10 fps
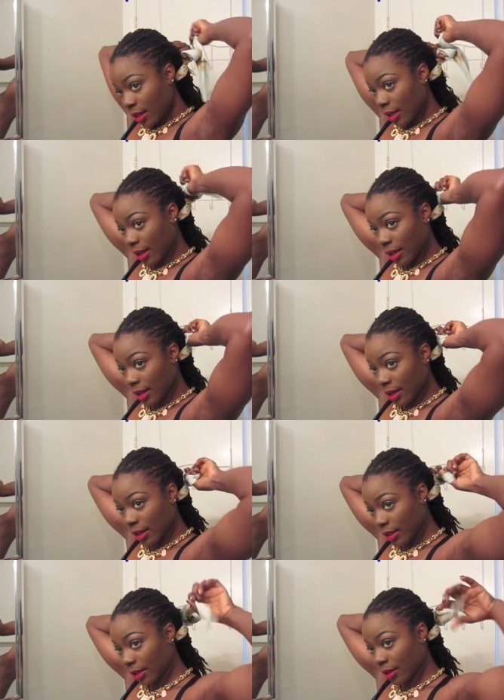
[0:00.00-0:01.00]

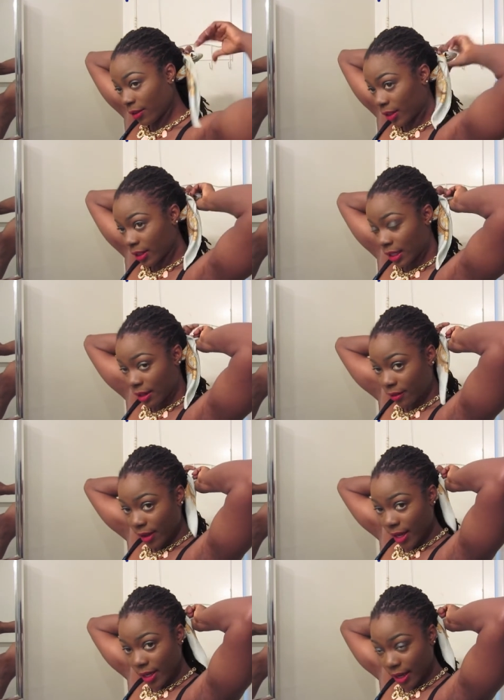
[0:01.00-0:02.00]
and give yourself
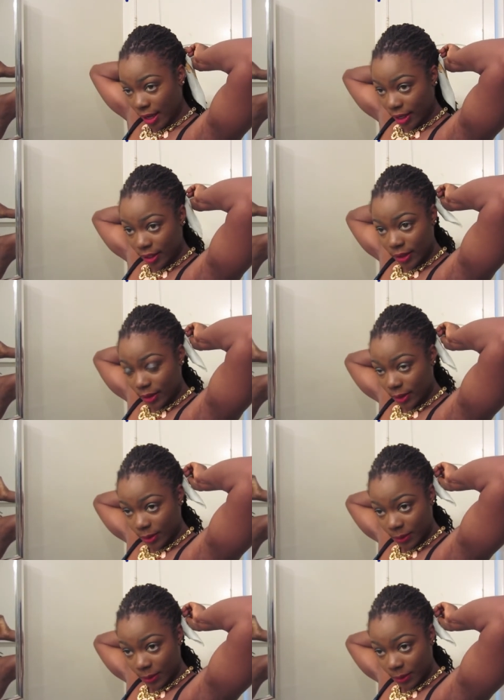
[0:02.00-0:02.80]
a nice